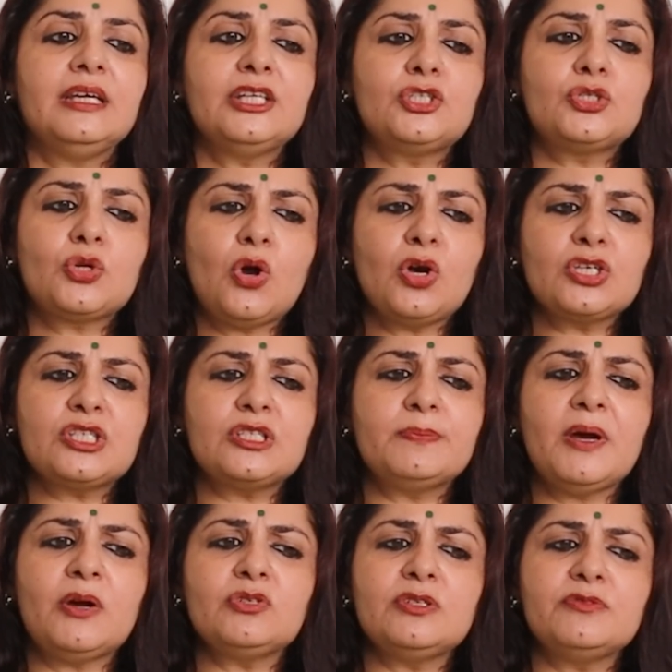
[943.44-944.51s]
It talks
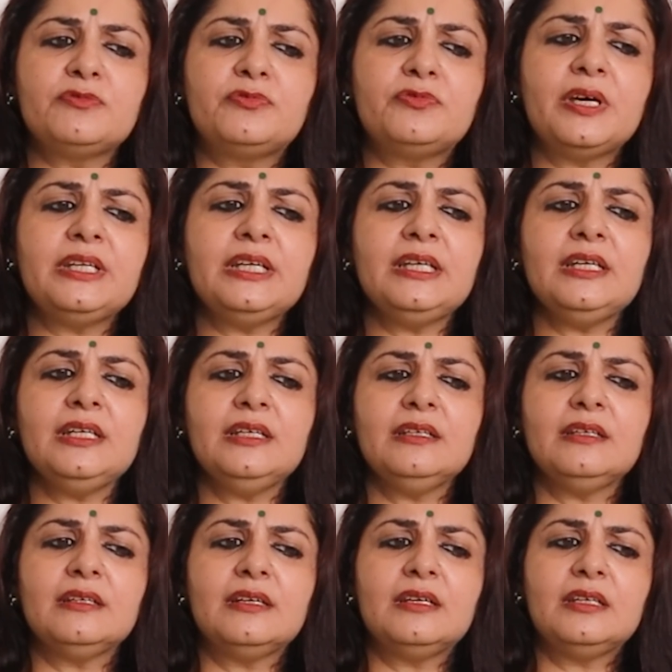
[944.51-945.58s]
about a very
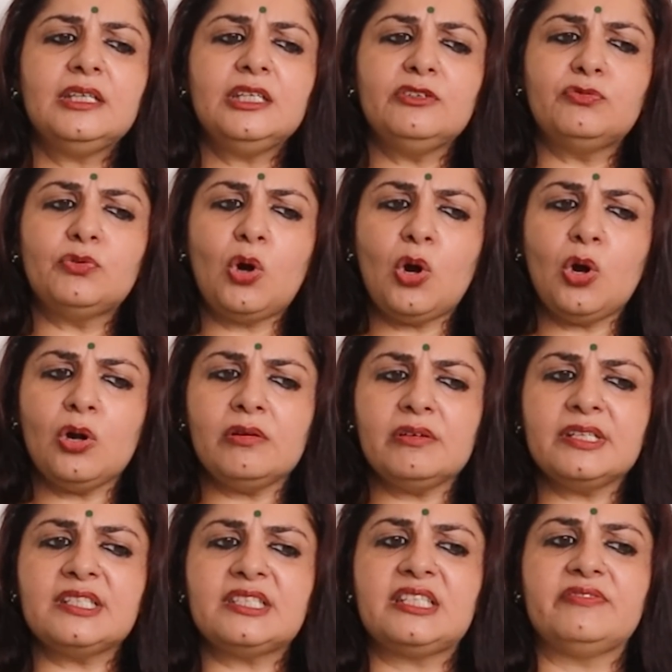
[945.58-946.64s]

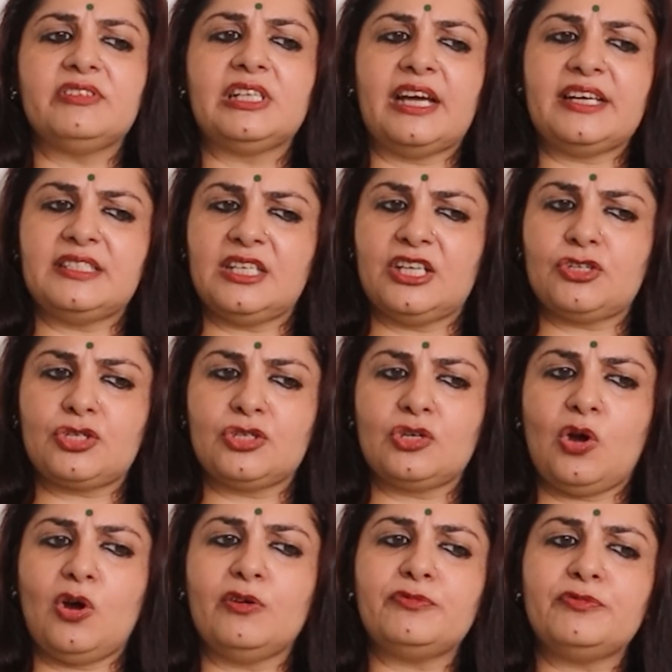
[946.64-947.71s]
evolved
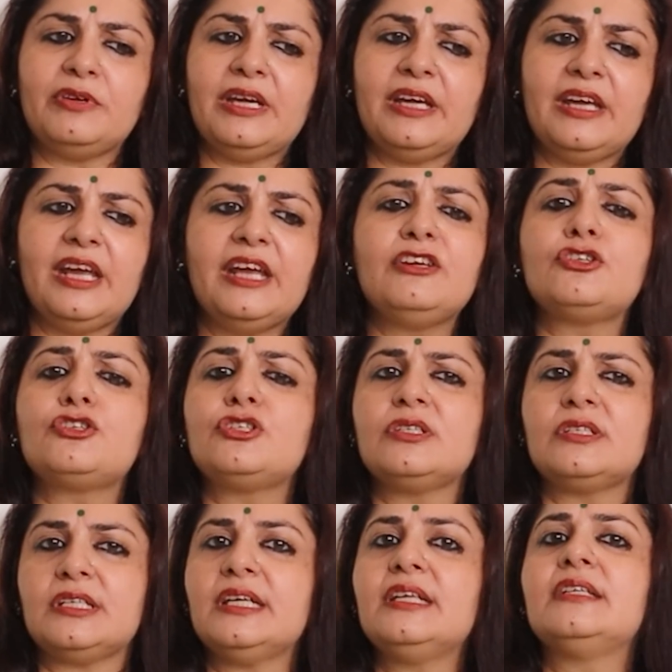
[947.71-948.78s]
civilization of
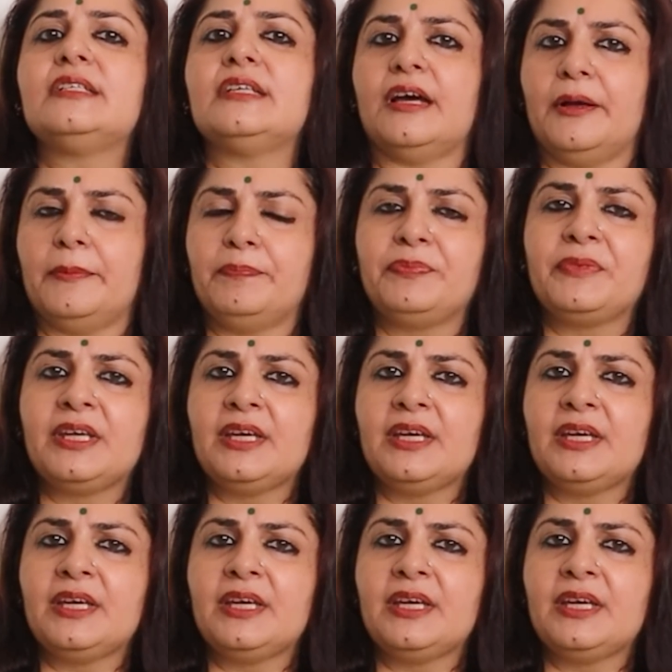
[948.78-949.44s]
ancient India.